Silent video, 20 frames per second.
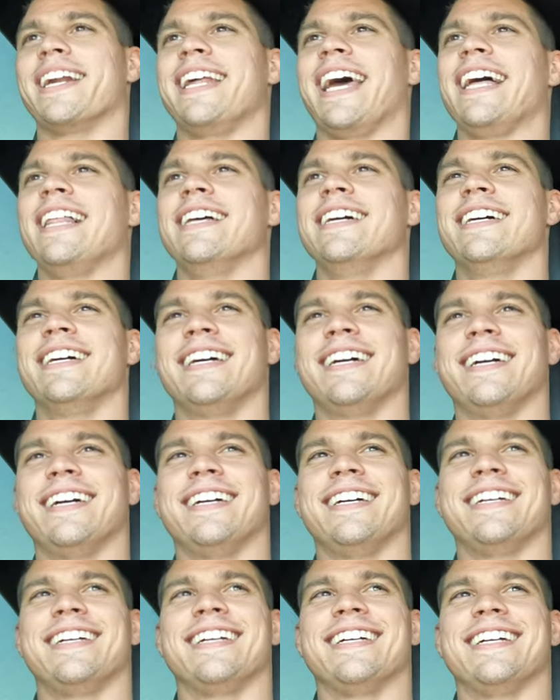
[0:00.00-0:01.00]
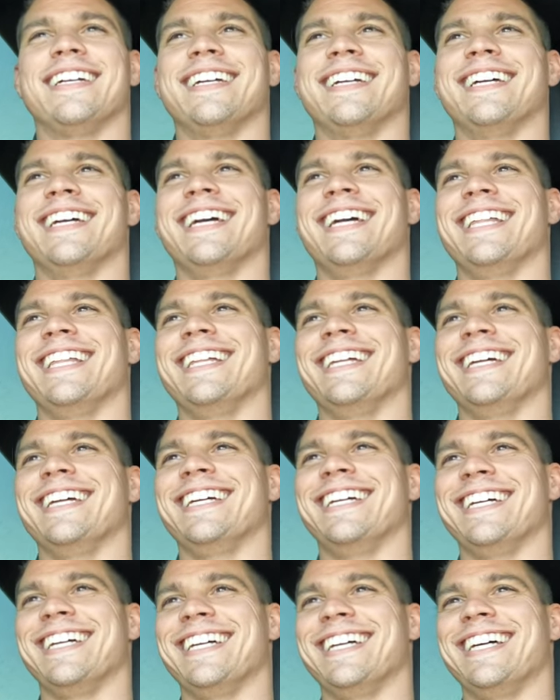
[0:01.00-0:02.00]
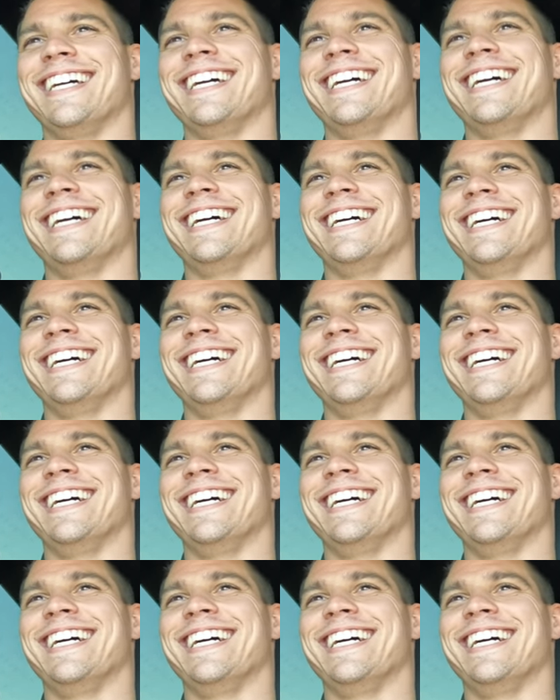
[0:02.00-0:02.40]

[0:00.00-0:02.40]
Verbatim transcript: a daily. For the daily. For the daily.